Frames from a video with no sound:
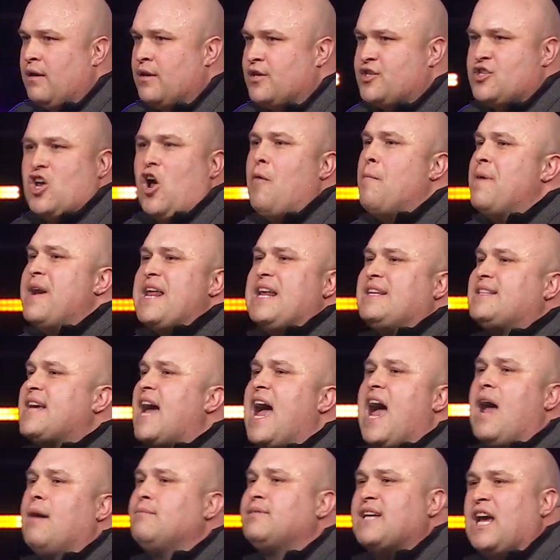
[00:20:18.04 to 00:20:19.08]
So many
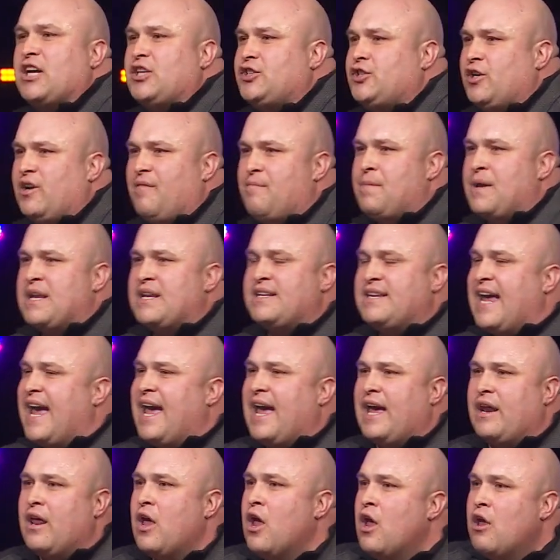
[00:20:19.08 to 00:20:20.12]
times I should have been
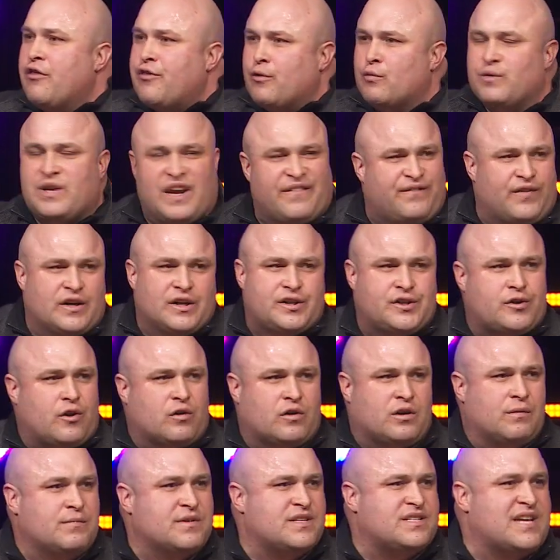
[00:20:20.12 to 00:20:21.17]
dead through different
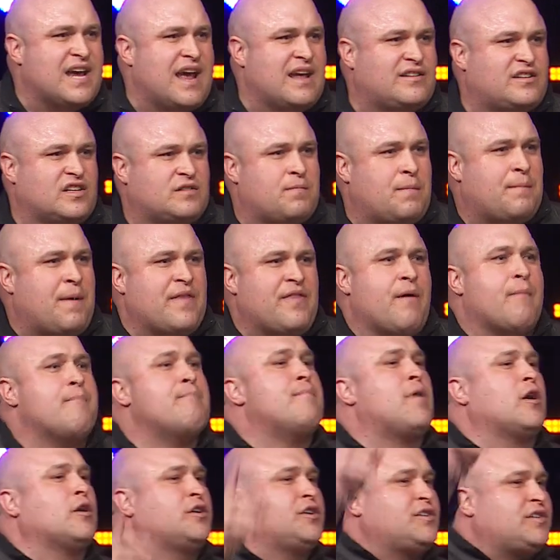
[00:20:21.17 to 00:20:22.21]
circumstances, but by the
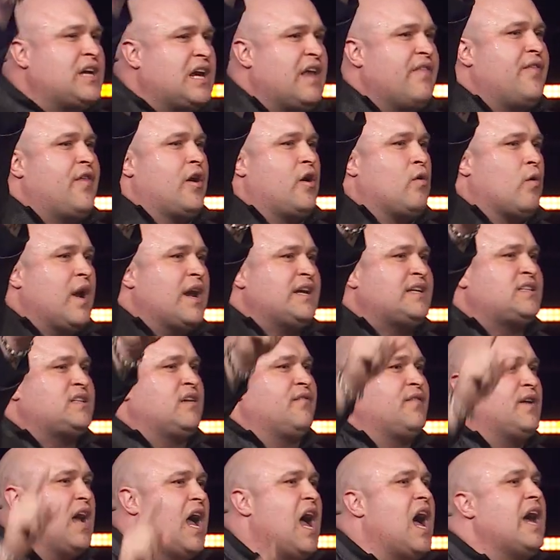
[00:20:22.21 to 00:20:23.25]
mercy and the grace
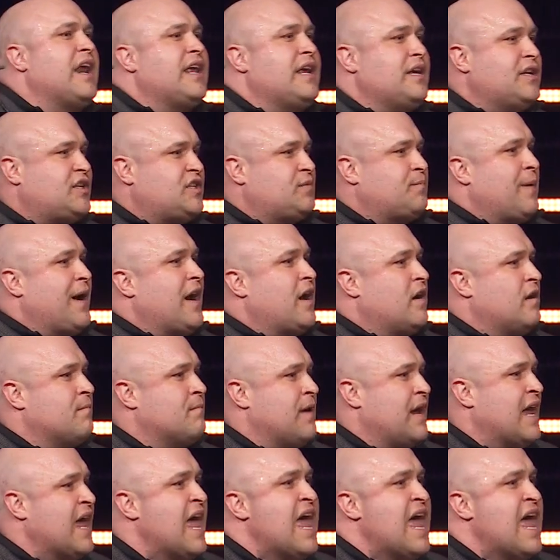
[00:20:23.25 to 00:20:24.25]
of God, he spared me.